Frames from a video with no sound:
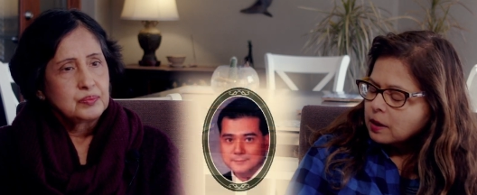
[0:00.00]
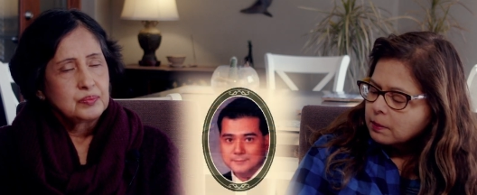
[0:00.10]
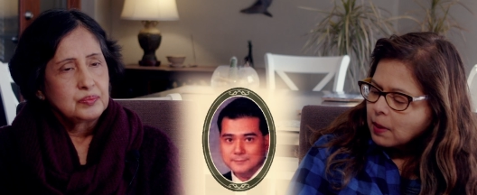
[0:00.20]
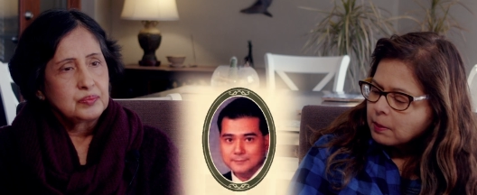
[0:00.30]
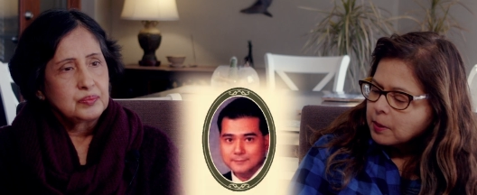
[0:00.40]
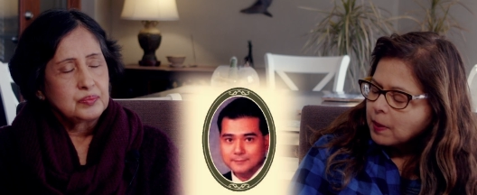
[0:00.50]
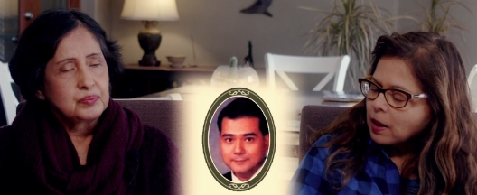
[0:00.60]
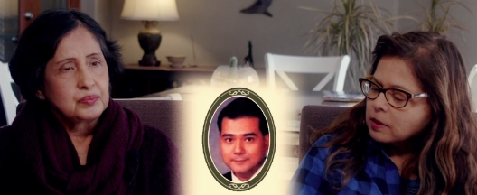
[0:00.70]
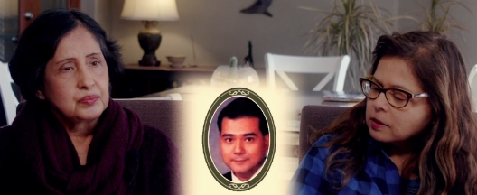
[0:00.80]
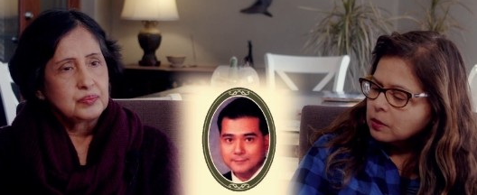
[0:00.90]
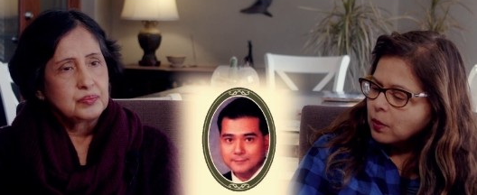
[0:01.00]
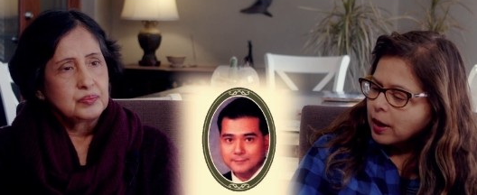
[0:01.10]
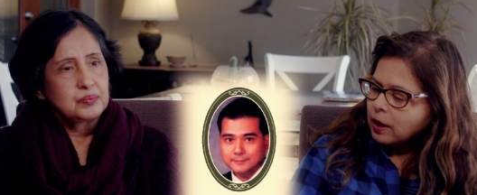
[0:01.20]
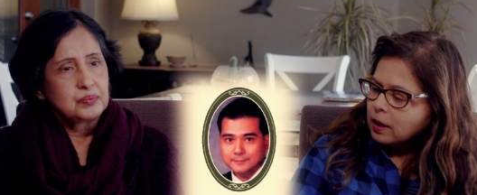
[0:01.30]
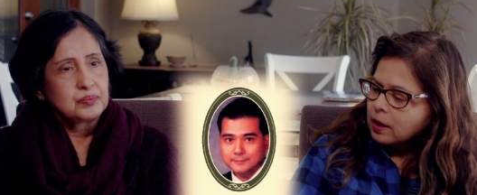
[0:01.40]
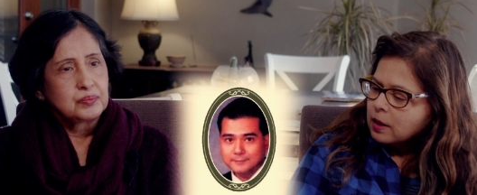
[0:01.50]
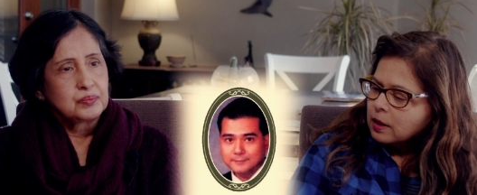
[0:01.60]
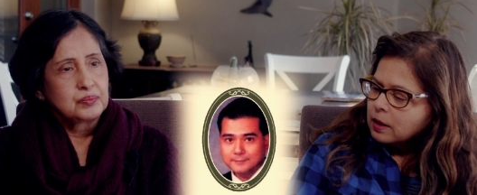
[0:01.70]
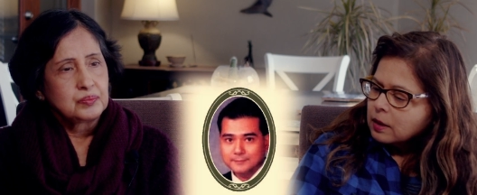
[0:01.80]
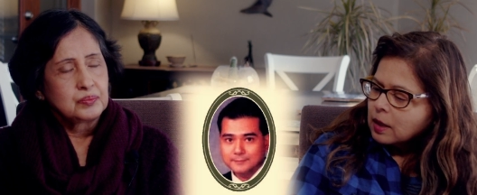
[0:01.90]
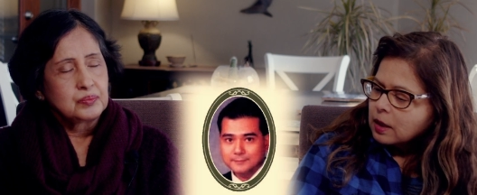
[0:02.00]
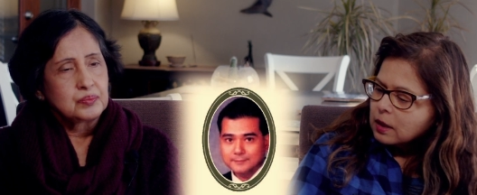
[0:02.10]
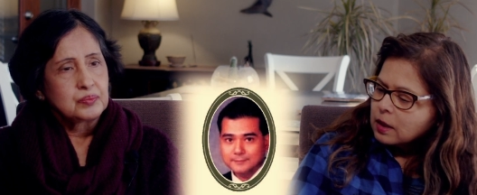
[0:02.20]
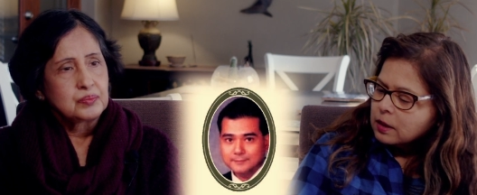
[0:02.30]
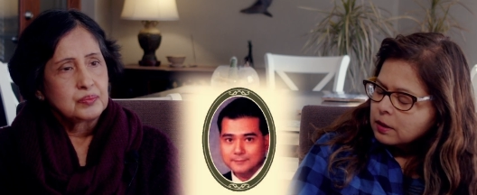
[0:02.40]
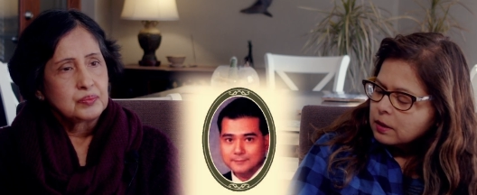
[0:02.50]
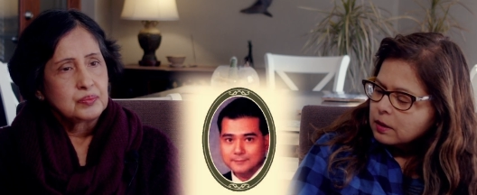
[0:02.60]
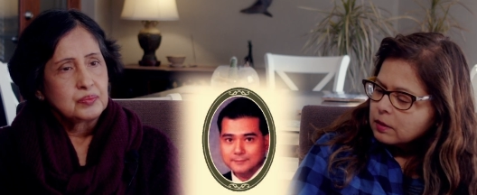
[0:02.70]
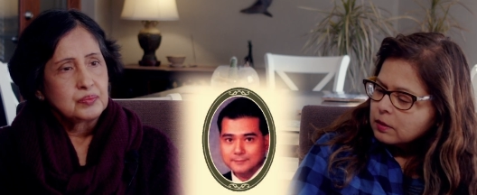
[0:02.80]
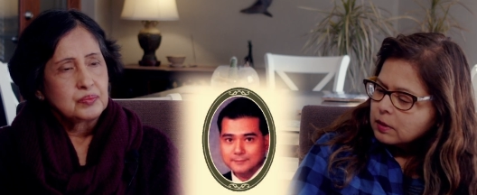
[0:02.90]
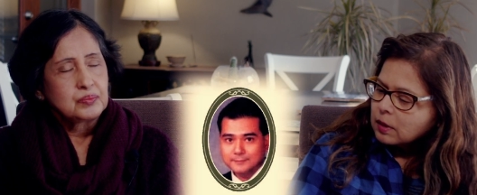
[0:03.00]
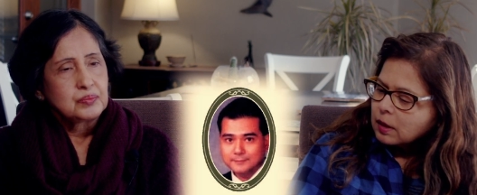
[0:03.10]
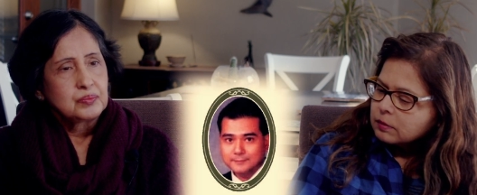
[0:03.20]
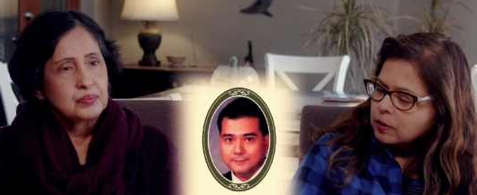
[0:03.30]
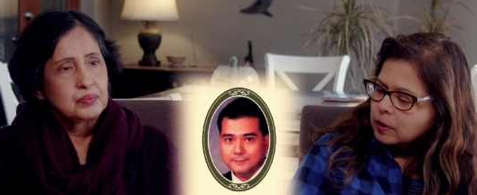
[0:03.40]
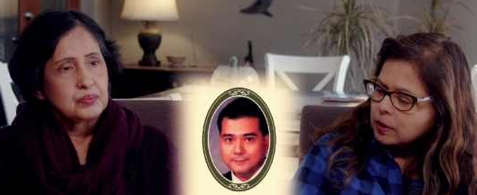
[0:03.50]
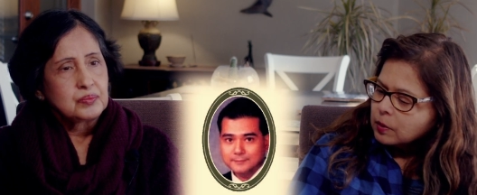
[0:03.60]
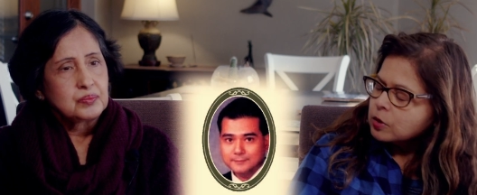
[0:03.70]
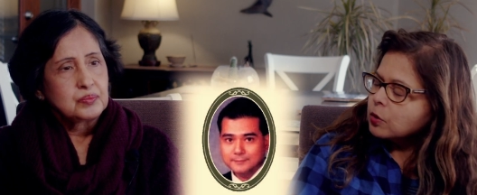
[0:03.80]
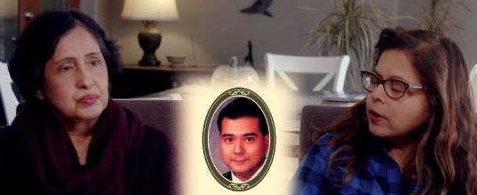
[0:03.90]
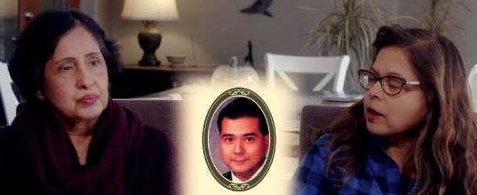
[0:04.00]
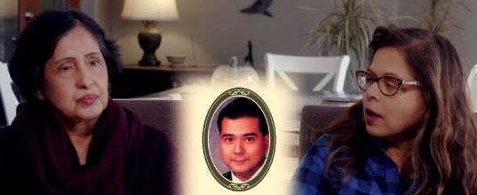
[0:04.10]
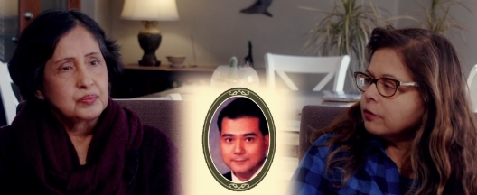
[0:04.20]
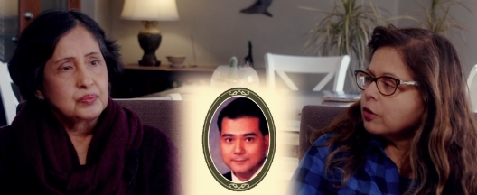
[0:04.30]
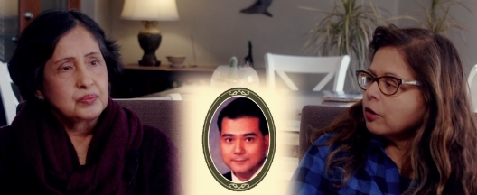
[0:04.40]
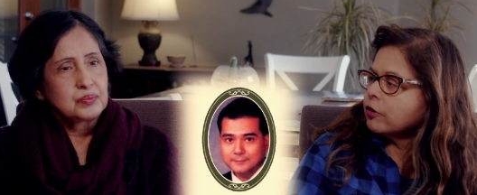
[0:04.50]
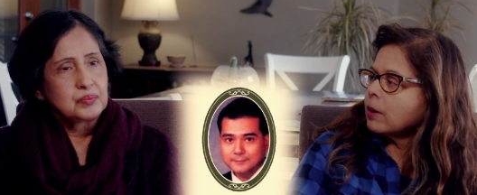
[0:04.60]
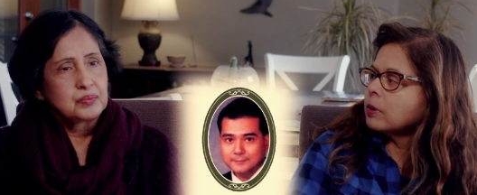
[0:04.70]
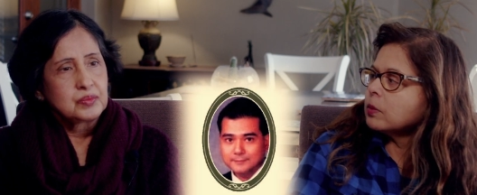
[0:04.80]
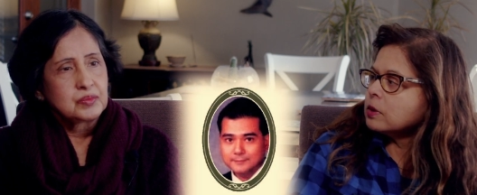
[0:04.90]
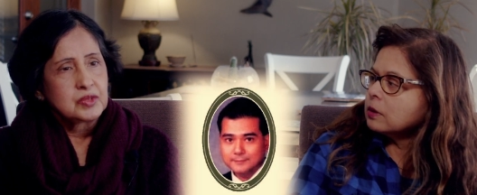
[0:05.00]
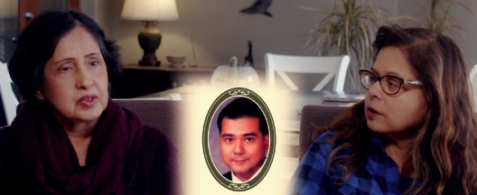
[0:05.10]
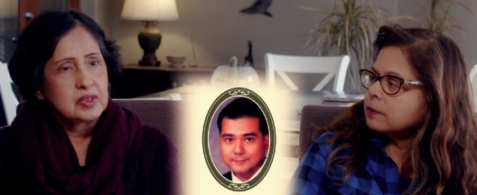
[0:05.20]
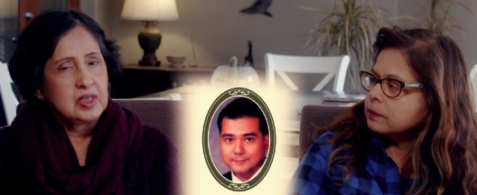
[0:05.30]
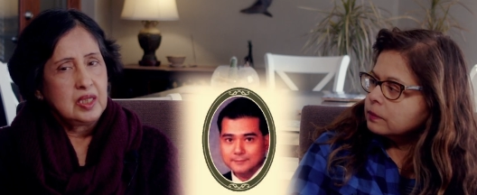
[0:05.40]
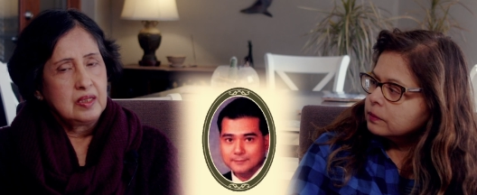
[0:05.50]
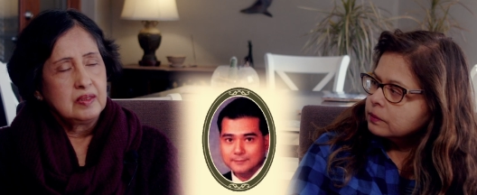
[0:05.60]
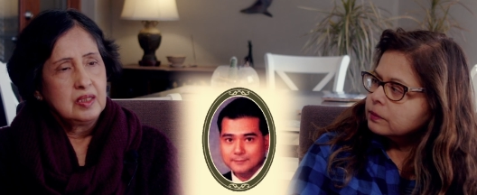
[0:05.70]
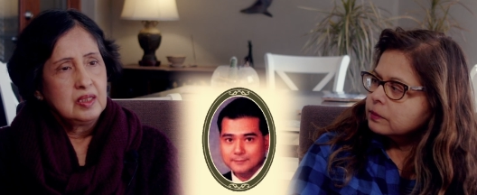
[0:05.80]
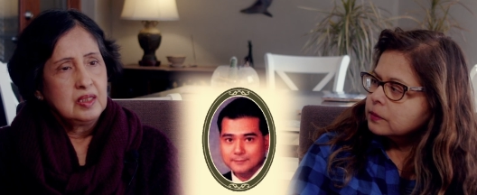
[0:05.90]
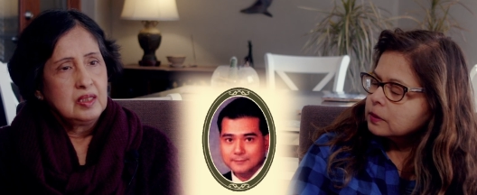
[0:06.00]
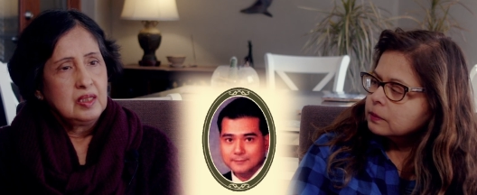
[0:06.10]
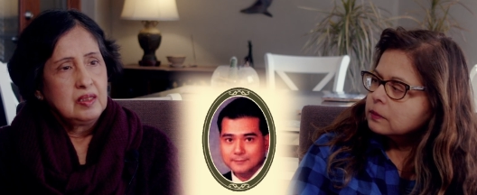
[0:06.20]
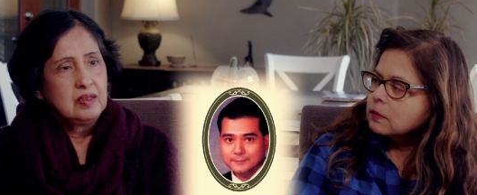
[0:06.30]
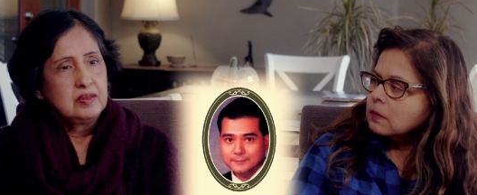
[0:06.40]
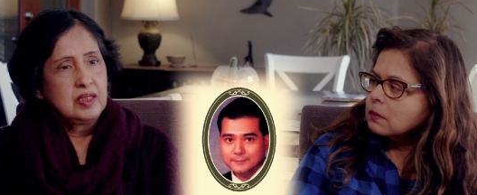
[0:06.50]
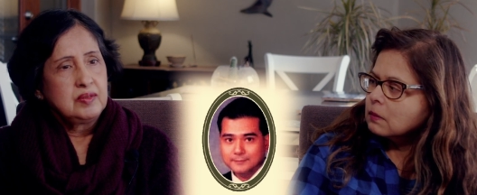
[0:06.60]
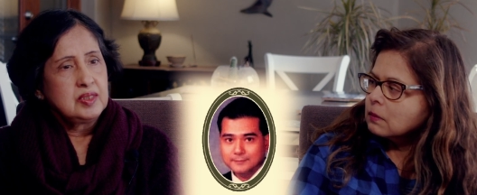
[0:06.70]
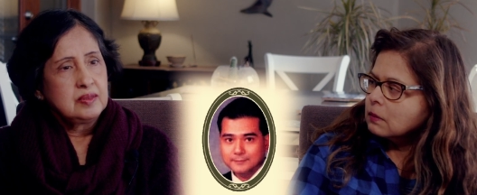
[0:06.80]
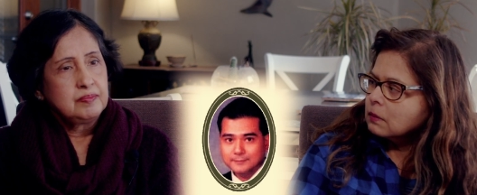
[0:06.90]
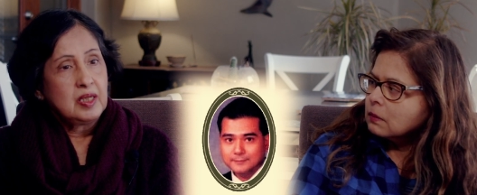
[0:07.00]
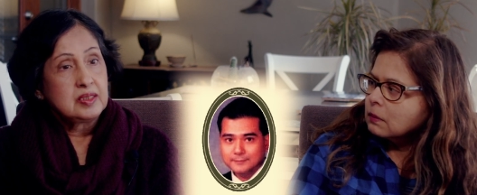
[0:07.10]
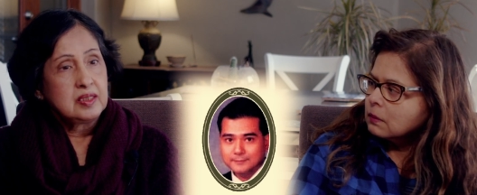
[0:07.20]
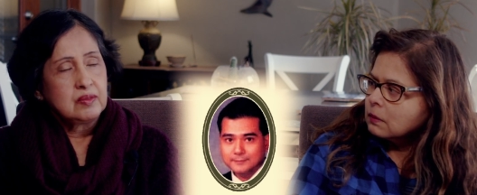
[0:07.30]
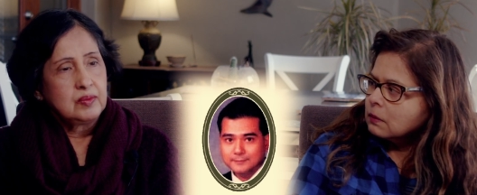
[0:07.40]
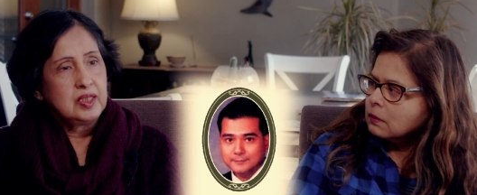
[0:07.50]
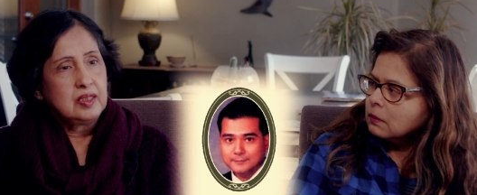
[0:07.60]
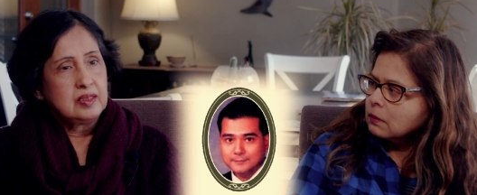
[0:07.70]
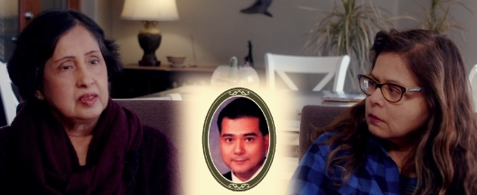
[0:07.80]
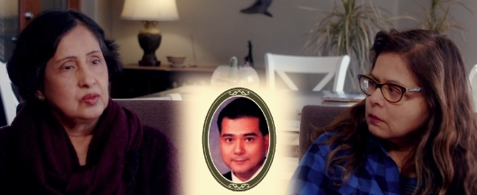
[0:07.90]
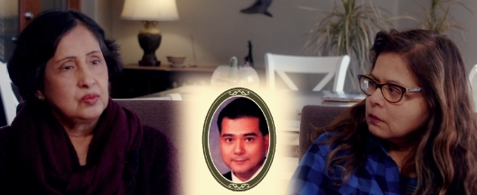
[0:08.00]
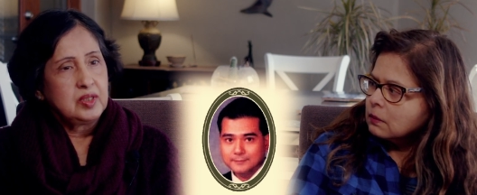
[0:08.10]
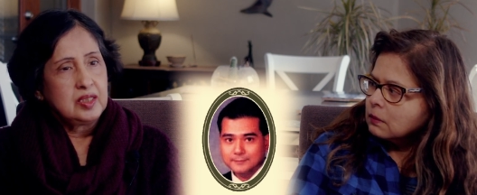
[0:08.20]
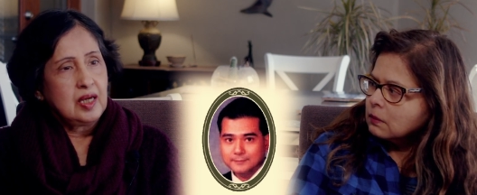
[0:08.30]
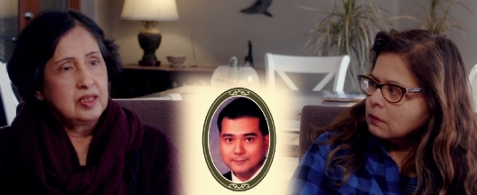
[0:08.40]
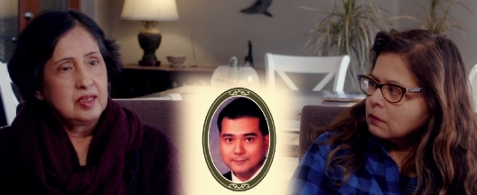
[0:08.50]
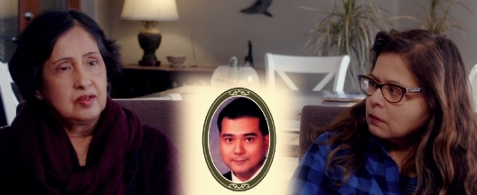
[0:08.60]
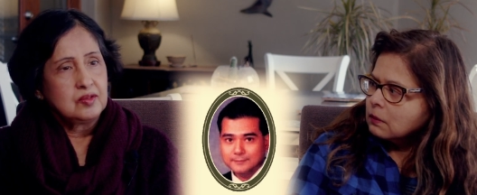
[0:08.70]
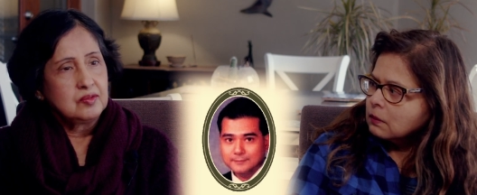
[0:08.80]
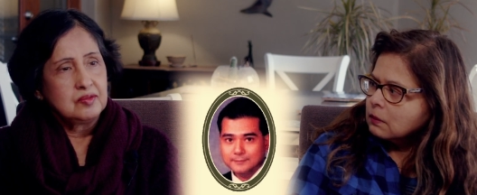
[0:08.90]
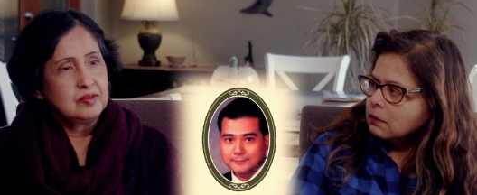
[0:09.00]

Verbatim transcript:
Speaker 1: and then mommy passed away. It it was quite hard for our family, wasn't it?
Speaker 2: Yeah. Jerry's passing away until today. I cannot.